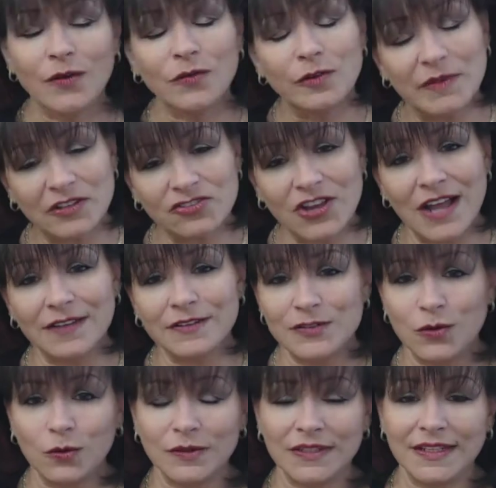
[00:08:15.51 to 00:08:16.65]
well, my child is
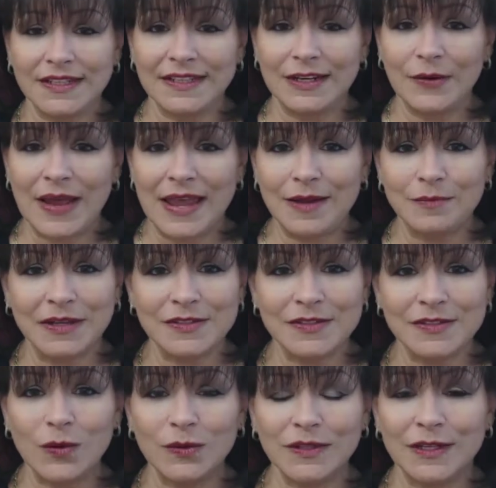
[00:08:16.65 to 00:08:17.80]
only, you know, eight months
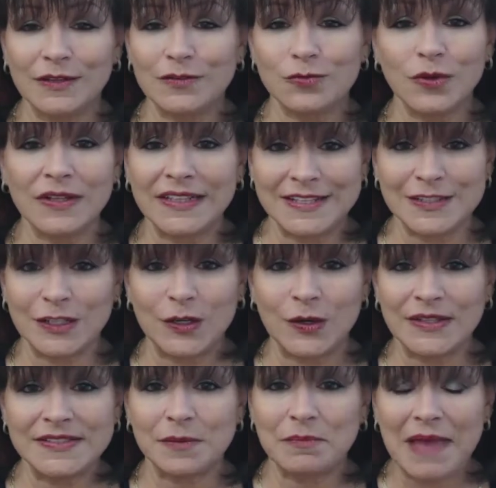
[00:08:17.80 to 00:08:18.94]
old and this really isn't
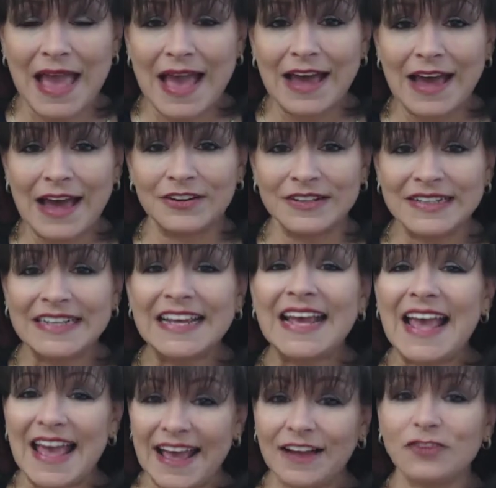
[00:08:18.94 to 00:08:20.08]
going to matter,
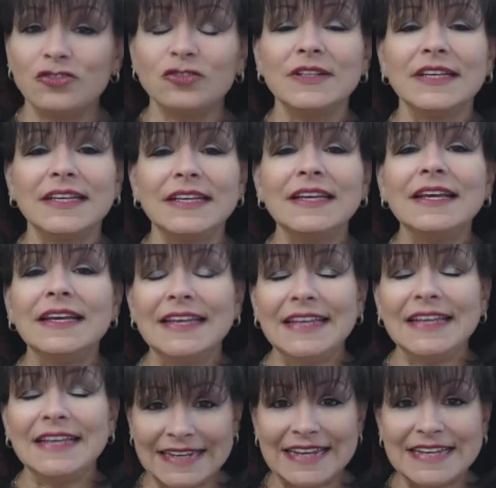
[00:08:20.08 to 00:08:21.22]
actually
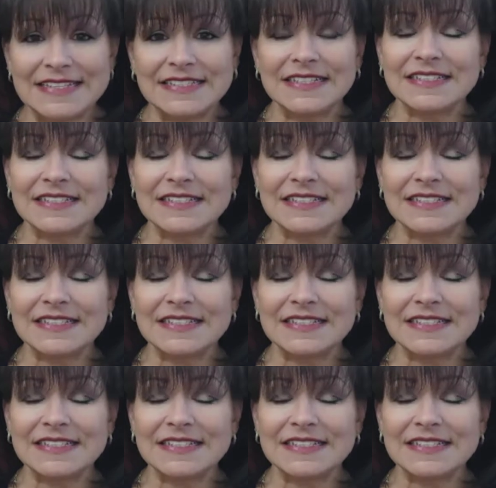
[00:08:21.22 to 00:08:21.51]
it is.